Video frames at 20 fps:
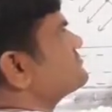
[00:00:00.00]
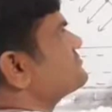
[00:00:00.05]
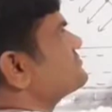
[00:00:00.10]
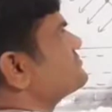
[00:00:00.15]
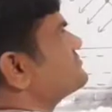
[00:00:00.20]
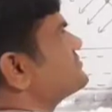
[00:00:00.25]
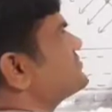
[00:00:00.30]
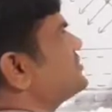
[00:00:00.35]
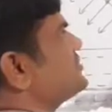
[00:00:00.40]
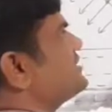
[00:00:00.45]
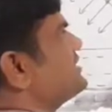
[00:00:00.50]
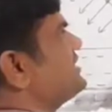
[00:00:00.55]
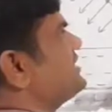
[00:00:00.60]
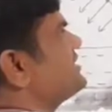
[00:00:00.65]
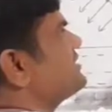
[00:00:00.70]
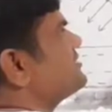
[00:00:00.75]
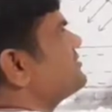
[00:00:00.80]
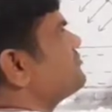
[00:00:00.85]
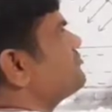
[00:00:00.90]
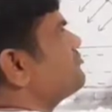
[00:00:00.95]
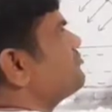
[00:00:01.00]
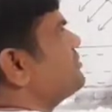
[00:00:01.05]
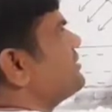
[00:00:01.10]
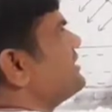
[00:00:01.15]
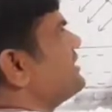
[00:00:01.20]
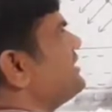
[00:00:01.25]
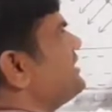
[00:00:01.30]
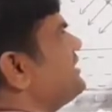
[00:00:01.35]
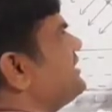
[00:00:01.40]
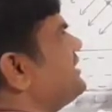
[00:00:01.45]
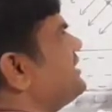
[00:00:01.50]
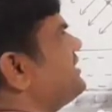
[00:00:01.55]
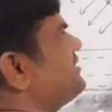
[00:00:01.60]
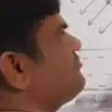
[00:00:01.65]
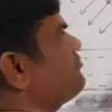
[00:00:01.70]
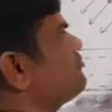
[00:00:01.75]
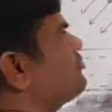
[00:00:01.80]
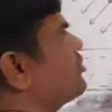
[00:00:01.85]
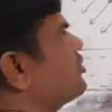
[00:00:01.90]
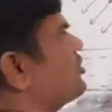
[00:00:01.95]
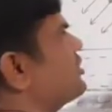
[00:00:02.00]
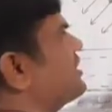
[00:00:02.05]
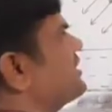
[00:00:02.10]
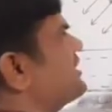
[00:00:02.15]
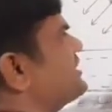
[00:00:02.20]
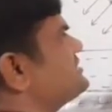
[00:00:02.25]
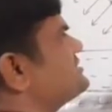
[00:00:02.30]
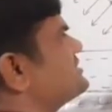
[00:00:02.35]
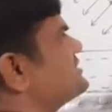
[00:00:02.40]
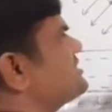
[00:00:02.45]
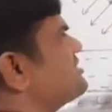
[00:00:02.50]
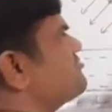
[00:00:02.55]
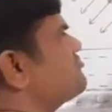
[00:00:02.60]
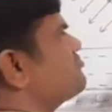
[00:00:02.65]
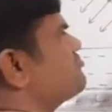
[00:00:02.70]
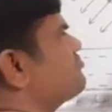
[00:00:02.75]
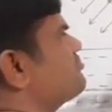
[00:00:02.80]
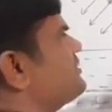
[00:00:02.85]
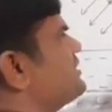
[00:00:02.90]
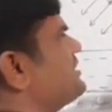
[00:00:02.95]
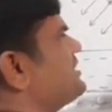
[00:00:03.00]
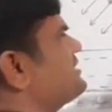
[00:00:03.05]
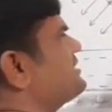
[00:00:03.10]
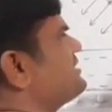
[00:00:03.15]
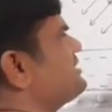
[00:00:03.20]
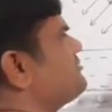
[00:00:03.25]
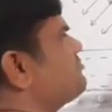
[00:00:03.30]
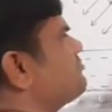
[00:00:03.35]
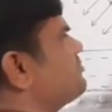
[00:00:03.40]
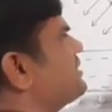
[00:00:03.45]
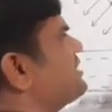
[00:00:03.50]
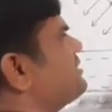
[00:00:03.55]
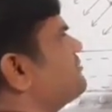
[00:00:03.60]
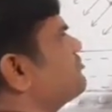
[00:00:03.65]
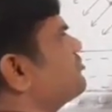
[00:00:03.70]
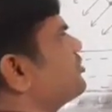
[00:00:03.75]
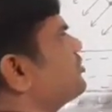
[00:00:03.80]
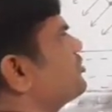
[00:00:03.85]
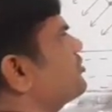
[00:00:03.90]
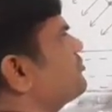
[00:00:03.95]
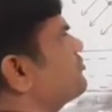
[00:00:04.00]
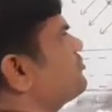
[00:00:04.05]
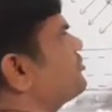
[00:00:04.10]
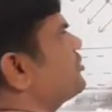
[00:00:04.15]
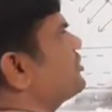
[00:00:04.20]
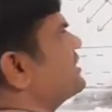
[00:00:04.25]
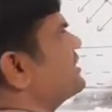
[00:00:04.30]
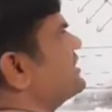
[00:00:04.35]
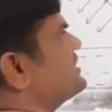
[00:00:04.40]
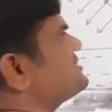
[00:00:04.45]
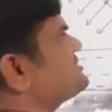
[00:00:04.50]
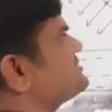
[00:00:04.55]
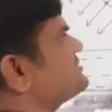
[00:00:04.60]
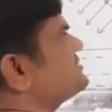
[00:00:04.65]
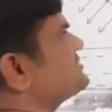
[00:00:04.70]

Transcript: Okay, plane polarized, completely plane polarized,